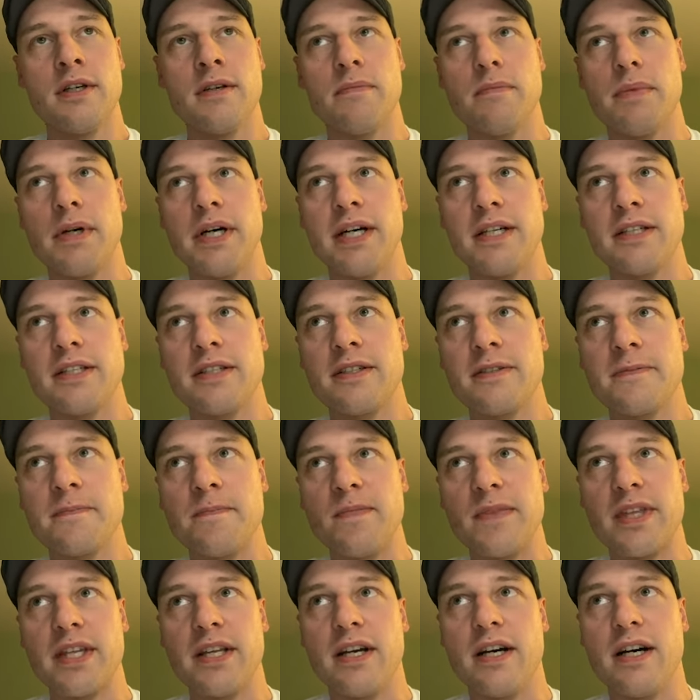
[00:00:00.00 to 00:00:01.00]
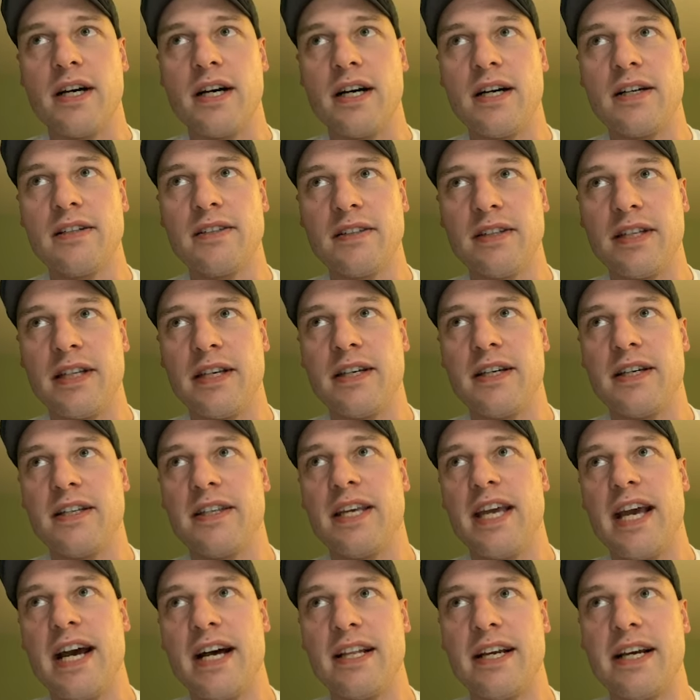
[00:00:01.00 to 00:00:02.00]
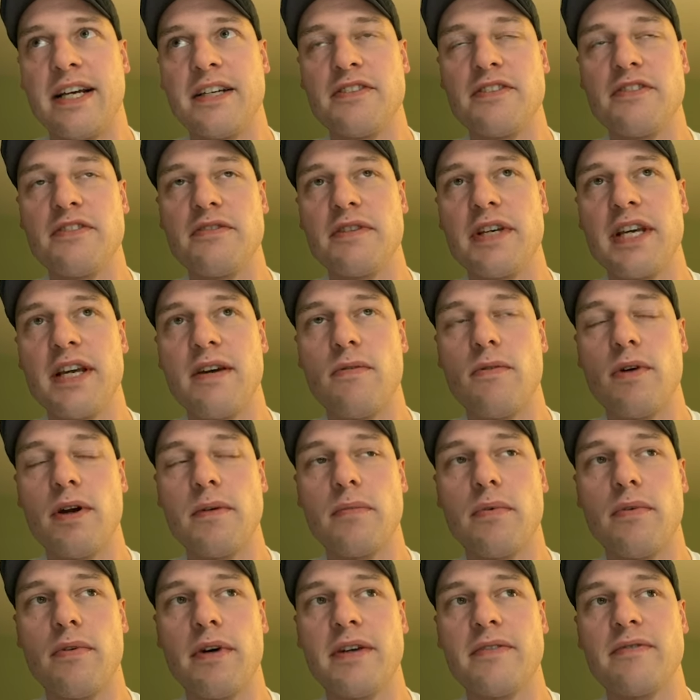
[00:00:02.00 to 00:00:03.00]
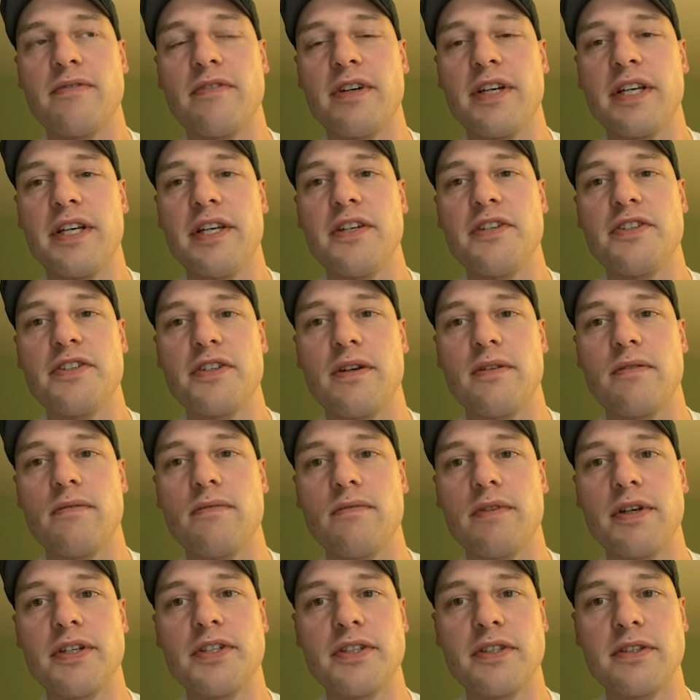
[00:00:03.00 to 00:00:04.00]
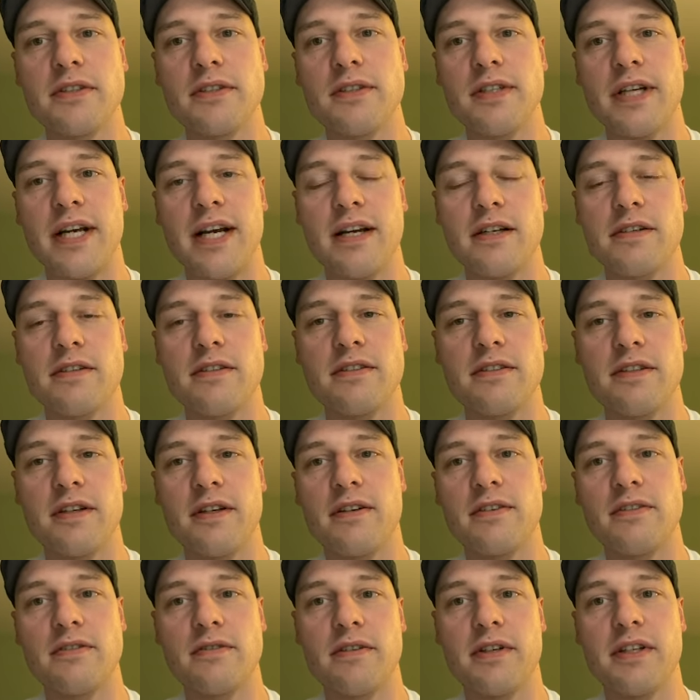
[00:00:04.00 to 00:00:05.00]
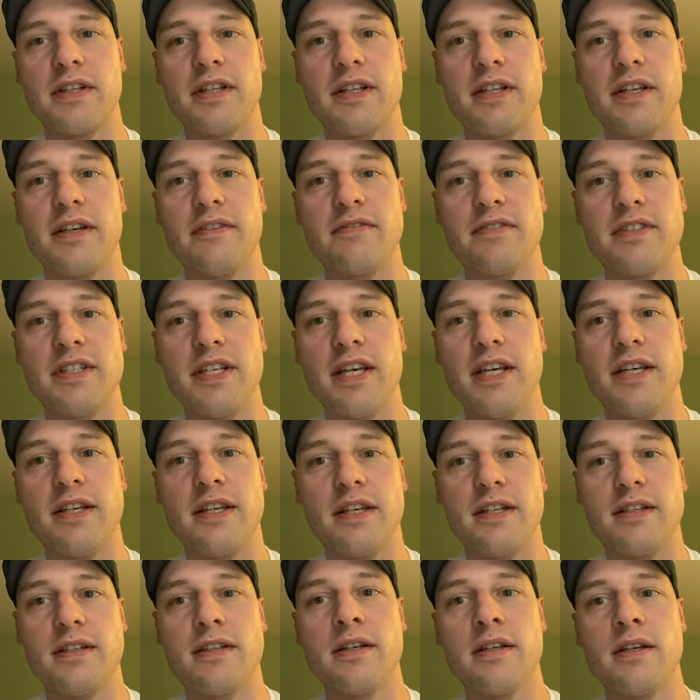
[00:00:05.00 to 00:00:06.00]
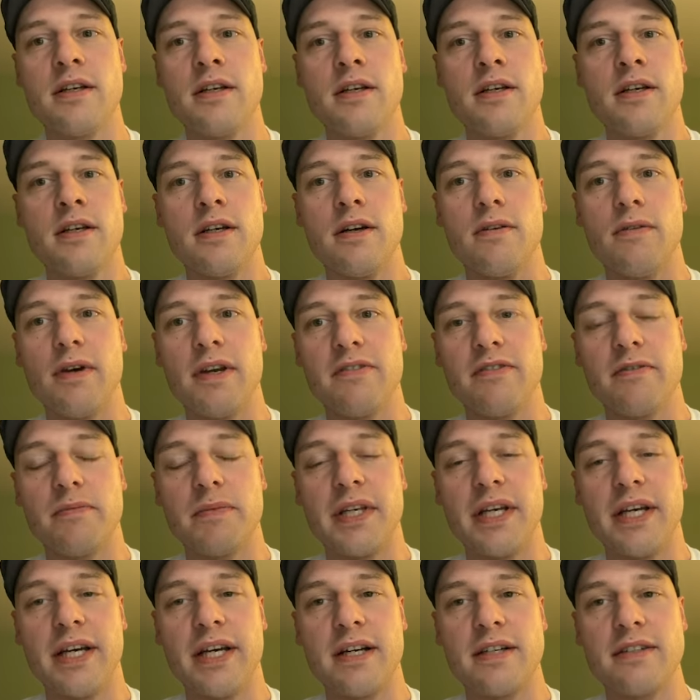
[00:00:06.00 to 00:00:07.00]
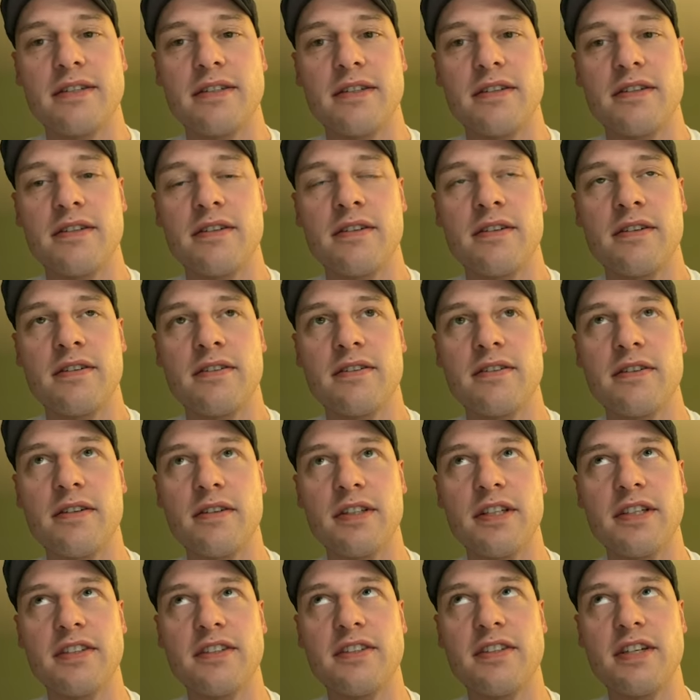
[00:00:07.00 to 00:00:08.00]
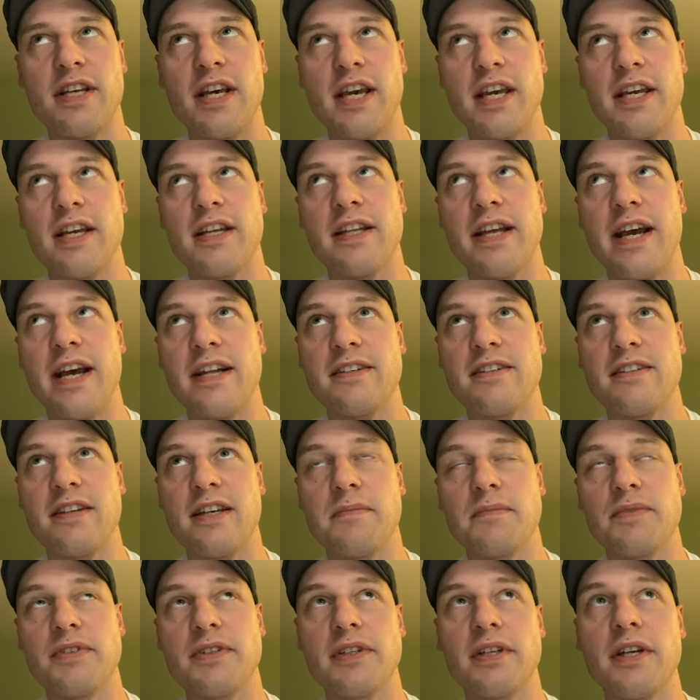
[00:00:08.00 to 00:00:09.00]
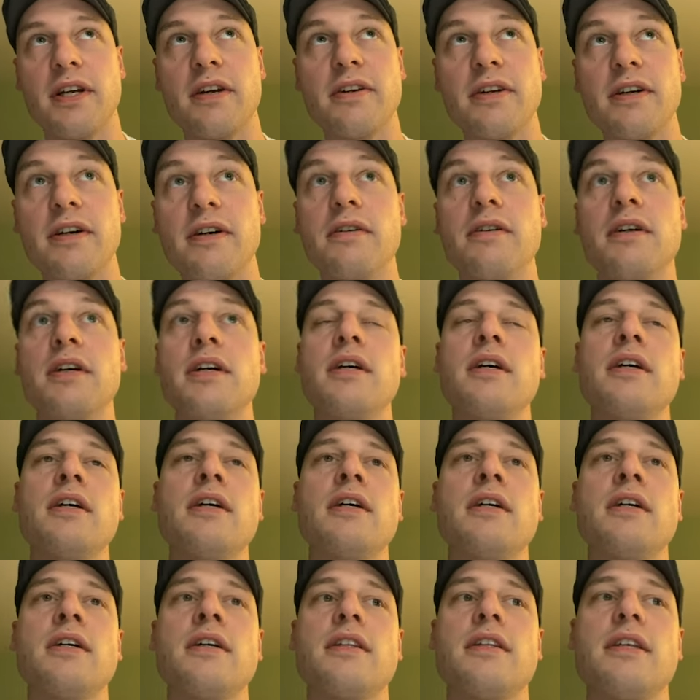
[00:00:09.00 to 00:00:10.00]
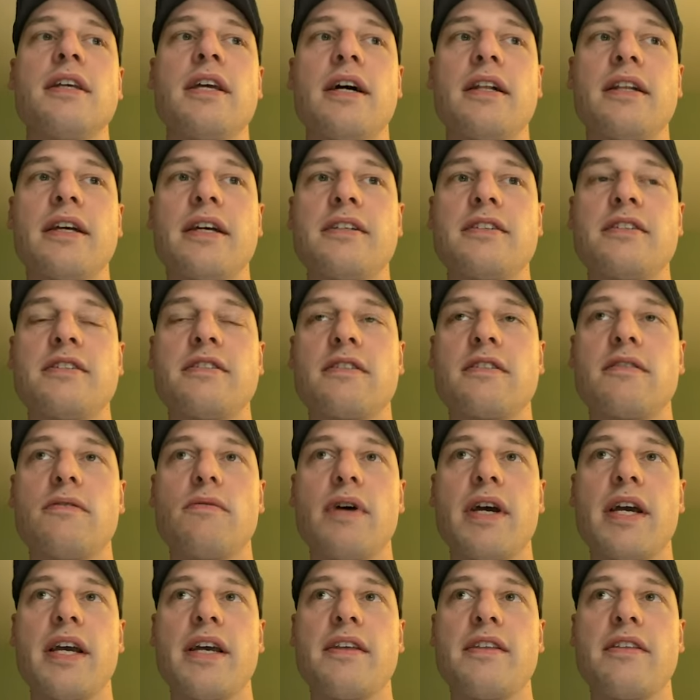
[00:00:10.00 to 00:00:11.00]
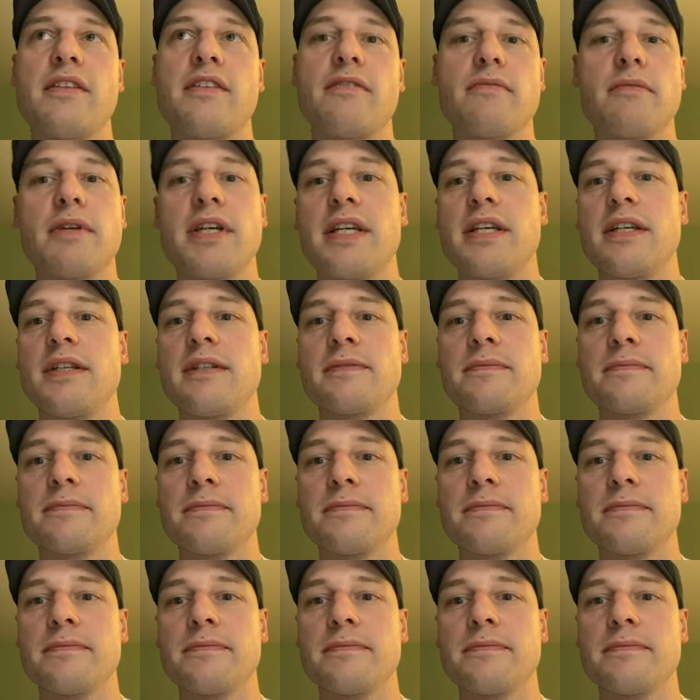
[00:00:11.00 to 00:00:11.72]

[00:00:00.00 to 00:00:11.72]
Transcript: But the Allies do get 1 point for each original Axis territory that they've taken away from the Axis. So let's say in that same scenario, the Allies took away three